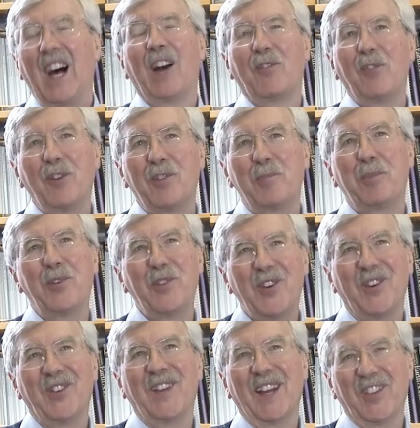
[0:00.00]
I wrote a
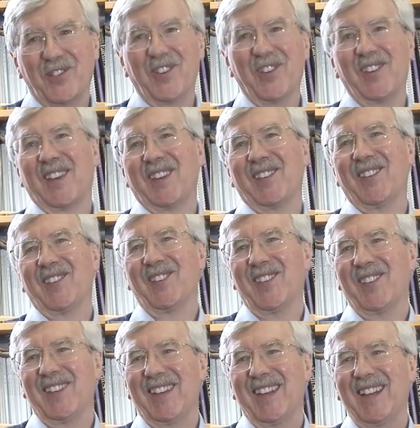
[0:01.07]
book on natural disasters
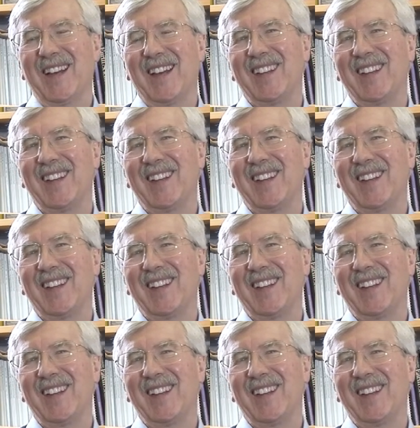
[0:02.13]
recently,